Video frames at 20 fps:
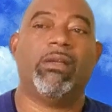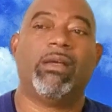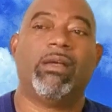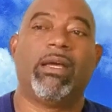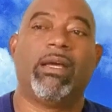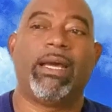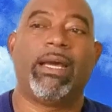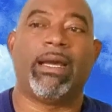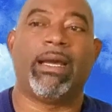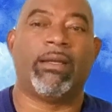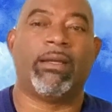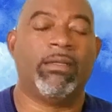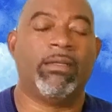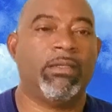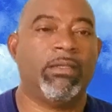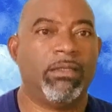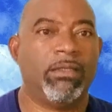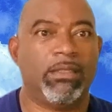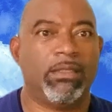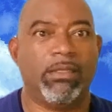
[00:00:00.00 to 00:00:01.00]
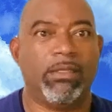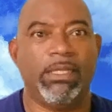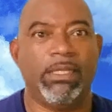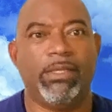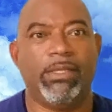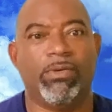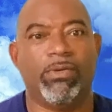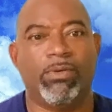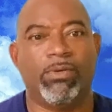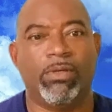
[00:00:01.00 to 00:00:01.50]
That
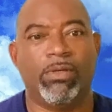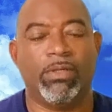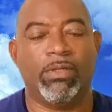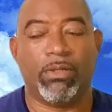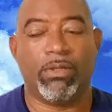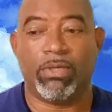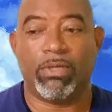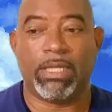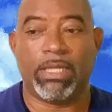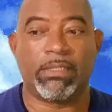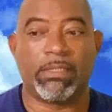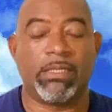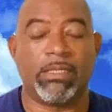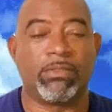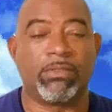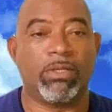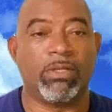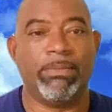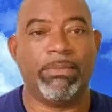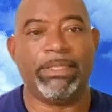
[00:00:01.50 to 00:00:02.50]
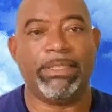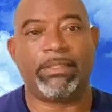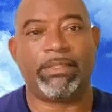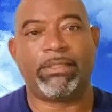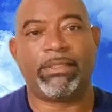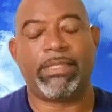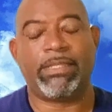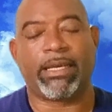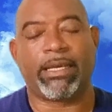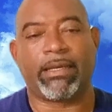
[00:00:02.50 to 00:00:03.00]
child's going to be
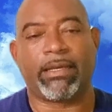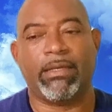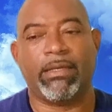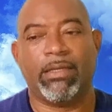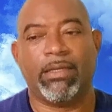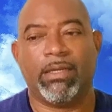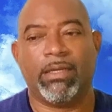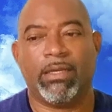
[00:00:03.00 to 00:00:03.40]
sick.